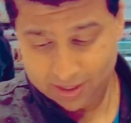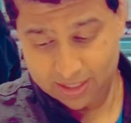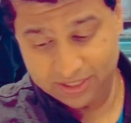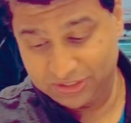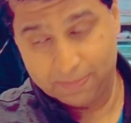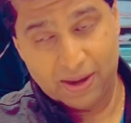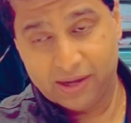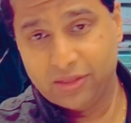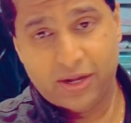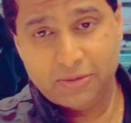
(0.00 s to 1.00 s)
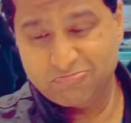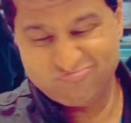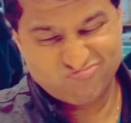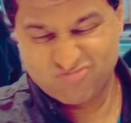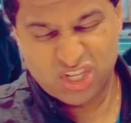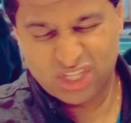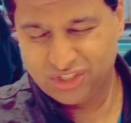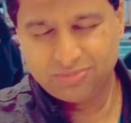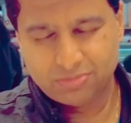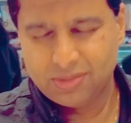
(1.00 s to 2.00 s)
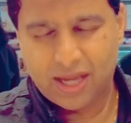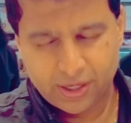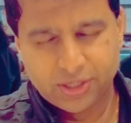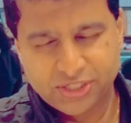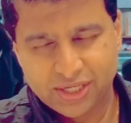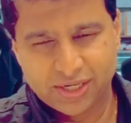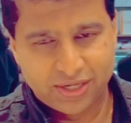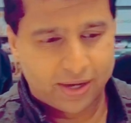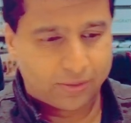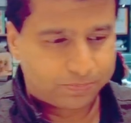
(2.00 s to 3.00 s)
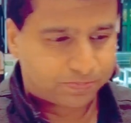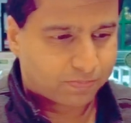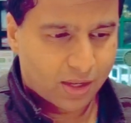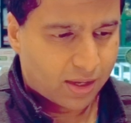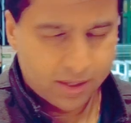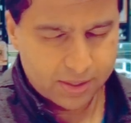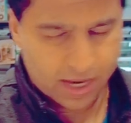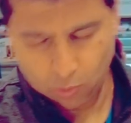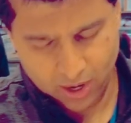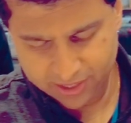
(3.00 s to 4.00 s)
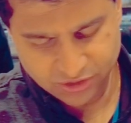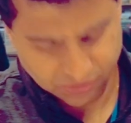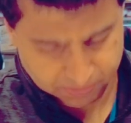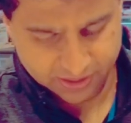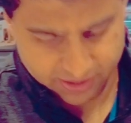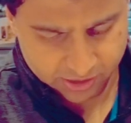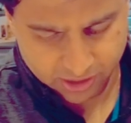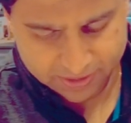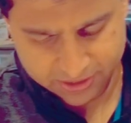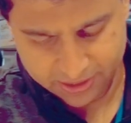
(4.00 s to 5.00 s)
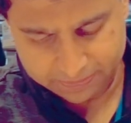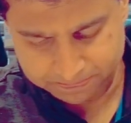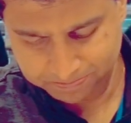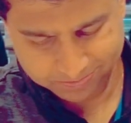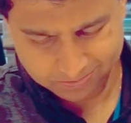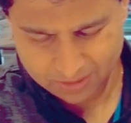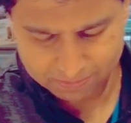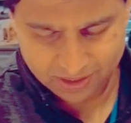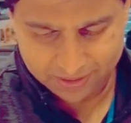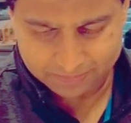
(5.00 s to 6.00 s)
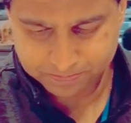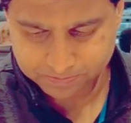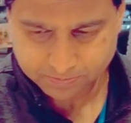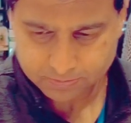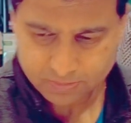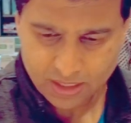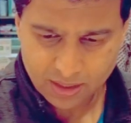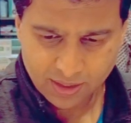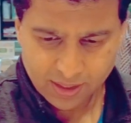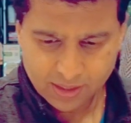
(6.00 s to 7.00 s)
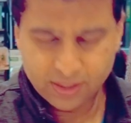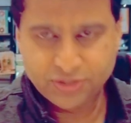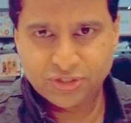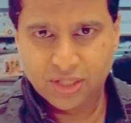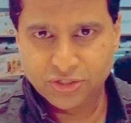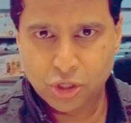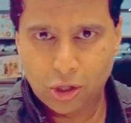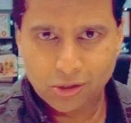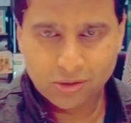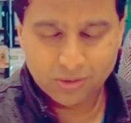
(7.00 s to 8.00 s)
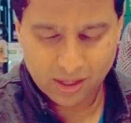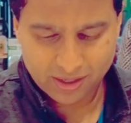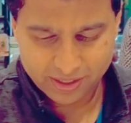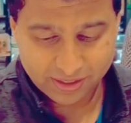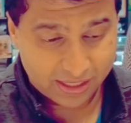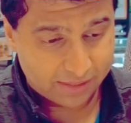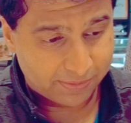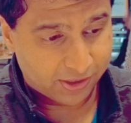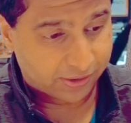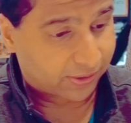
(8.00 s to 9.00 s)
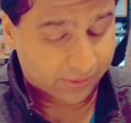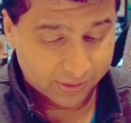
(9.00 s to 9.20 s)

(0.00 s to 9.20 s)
Like I said, back in the day, a dozen, I could have taken it down. Not wise, but it could have been done. But let's call a game here.